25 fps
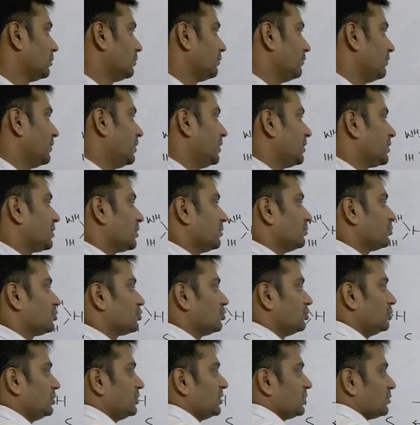When it comes
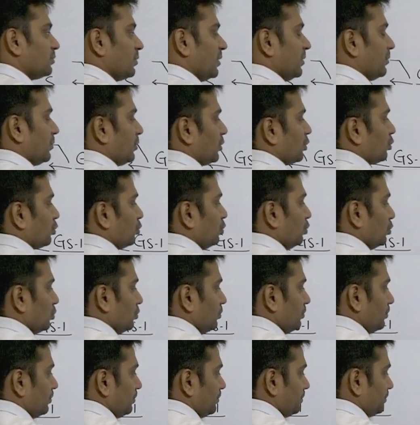to GS paper 2,
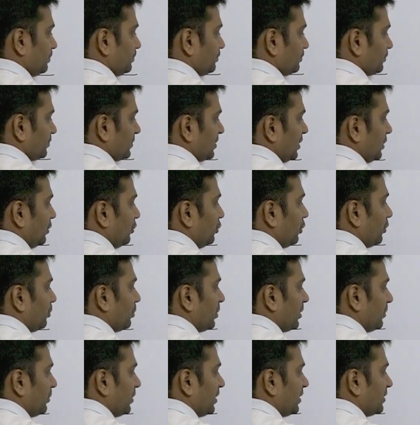in your
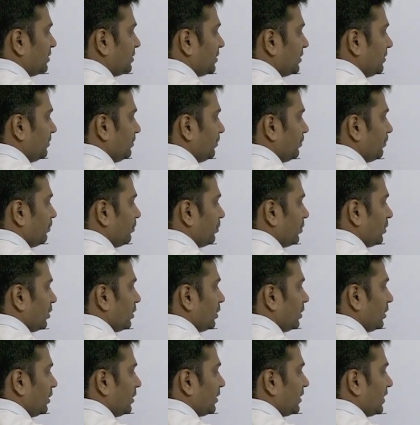preparation,
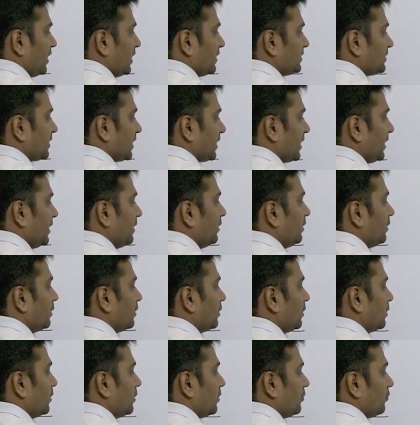it has again
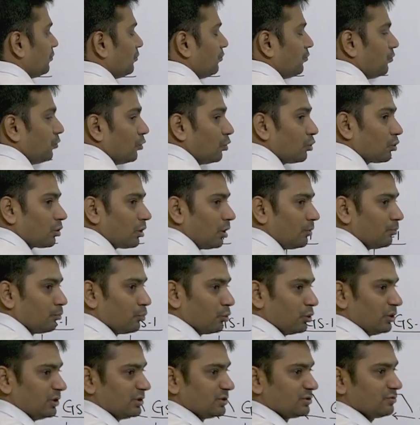4
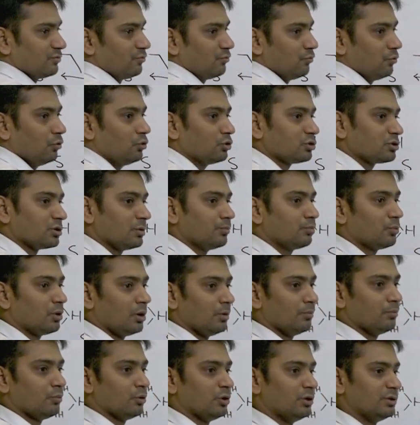components, 4
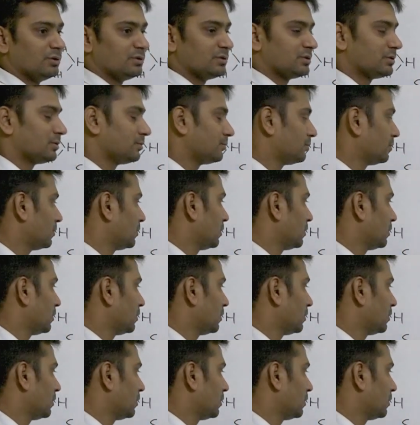sub-components.